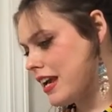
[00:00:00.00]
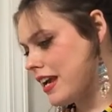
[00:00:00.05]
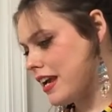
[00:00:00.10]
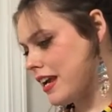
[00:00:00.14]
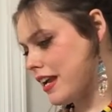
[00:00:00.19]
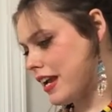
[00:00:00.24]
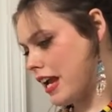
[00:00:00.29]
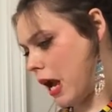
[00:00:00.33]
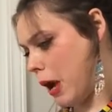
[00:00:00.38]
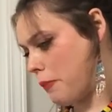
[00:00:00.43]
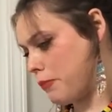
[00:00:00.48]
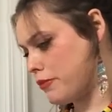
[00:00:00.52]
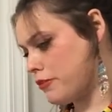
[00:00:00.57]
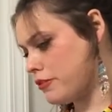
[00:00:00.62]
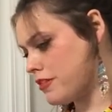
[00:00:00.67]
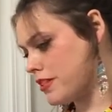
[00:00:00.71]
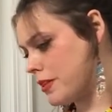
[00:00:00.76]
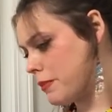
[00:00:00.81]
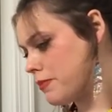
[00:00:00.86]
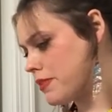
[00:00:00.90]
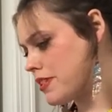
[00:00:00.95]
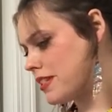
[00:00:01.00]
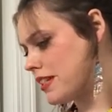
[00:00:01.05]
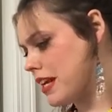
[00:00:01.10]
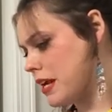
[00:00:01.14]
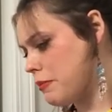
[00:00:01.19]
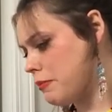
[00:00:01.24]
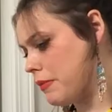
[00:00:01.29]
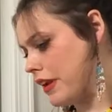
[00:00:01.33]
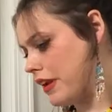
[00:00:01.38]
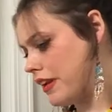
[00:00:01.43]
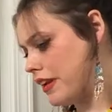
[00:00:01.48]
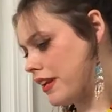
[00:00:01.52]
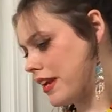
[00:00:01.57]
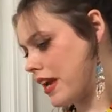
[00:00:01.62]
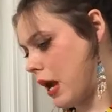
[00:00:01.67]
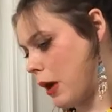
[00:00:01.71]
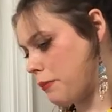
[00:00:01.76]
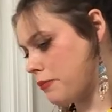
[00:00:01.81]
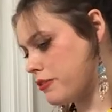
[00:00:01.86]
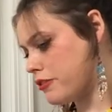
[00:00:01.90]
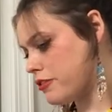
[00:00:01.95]
he captures them slim, and he
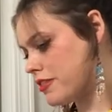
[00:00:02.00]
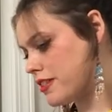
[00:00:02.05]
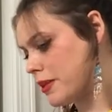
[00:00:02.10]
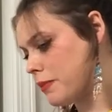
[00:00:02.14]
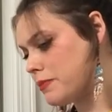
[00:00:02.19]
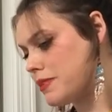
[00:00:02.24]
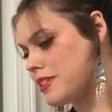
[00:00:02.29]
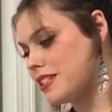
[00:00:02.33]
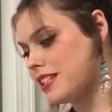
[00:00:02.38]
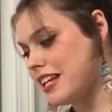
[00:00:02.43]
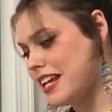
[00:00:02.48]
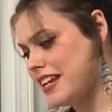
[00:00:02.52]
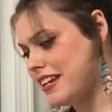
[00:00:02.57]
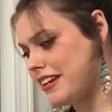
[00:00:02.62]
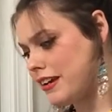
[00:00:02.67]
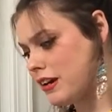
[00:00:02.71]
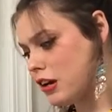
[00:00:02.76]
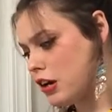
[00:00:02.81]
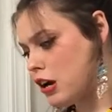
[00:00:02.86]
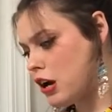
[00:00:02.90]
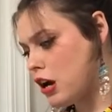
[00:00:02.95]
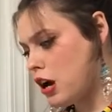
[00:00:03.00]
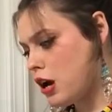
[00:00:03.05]
captures them sleek.